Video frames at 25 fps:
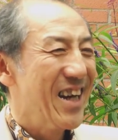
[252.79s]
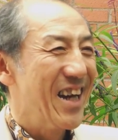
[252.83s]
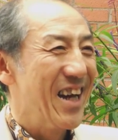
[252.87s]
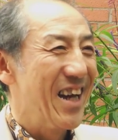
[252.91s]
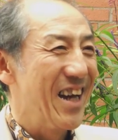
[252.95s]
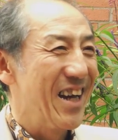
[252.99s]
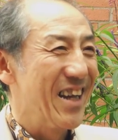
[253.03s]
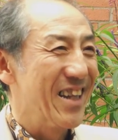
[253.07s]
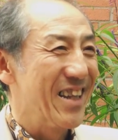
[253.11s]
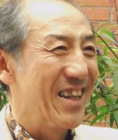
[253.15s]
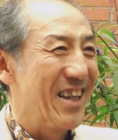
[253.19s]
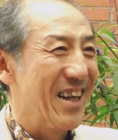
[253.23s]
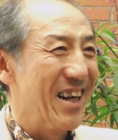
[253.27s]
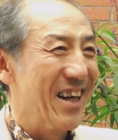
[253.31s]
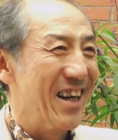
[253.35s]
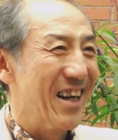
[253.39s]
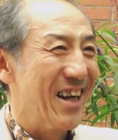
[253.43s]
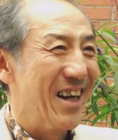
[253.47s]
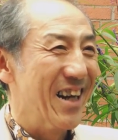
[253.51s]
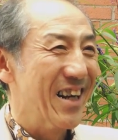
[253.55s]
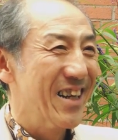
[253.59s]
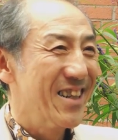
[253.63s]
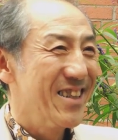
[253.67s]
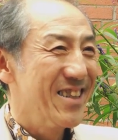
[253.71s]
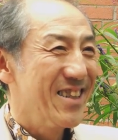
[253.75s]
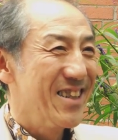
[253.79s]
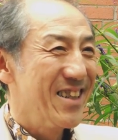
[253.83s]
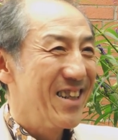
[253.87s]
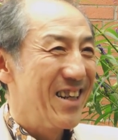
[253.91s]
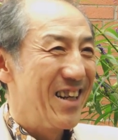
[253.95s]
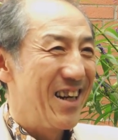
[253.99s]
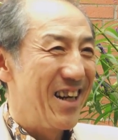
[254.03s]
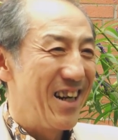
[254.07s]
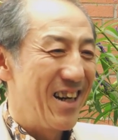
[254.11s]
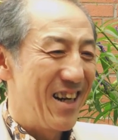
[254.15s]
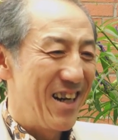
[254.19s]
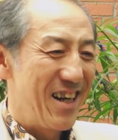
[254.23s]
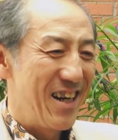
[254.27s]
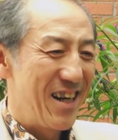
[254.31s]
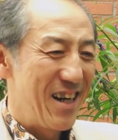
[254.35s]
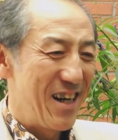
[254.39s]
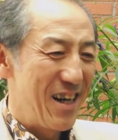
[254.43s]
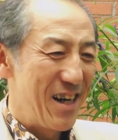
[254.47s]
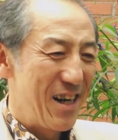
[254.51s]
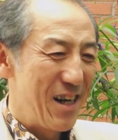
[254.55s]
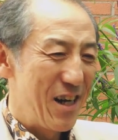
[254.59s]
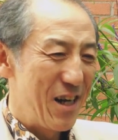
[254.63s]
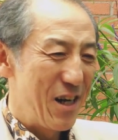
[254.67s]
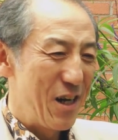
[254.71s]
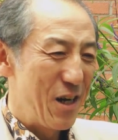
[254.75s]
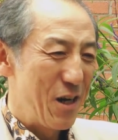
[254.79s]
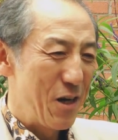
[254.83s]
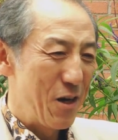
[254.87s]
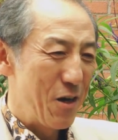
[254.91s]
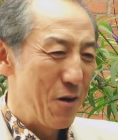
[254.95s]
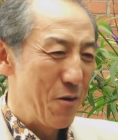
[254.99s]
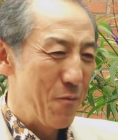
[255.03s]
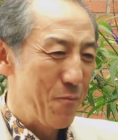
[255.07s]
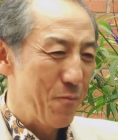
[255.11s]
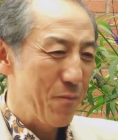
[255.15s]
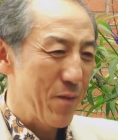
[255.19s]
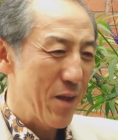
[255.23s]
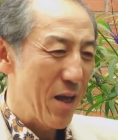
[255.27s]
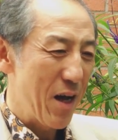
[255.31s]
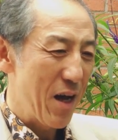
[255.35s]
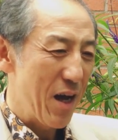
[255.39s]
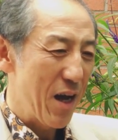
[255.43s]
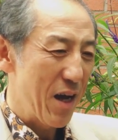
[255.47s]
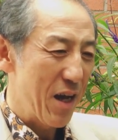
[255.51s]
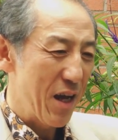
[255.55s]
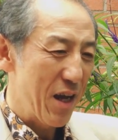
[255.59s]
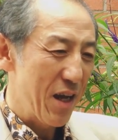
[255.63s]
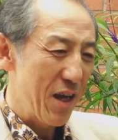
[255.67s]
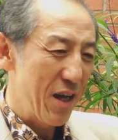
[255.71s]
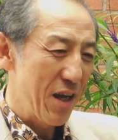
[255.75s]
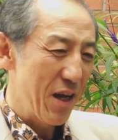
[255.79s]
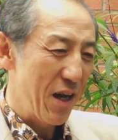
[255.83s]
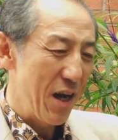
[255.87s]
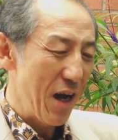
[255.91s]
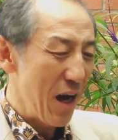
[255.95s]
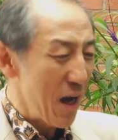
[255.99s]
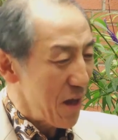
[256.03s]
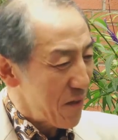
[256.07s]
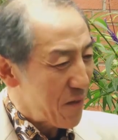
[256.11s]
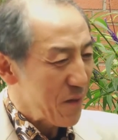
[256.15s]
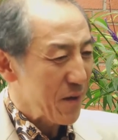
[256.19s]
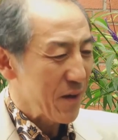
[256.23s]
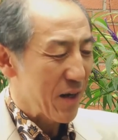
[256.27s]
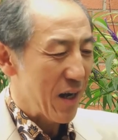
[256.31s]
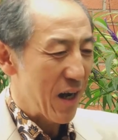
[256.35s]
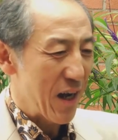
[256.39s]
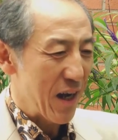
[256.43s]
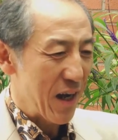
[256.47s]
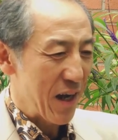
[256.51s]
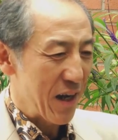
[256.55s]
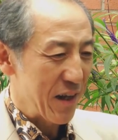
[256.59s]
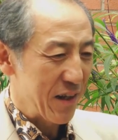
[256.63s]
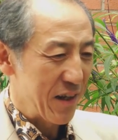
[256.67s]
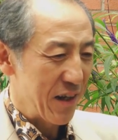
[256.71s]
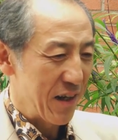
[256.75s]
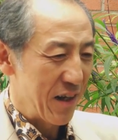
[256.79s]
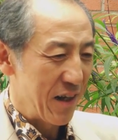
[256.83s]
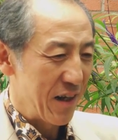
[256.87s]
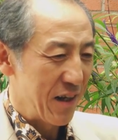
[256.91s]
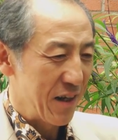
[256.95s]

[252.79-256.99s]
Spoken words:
and I think I had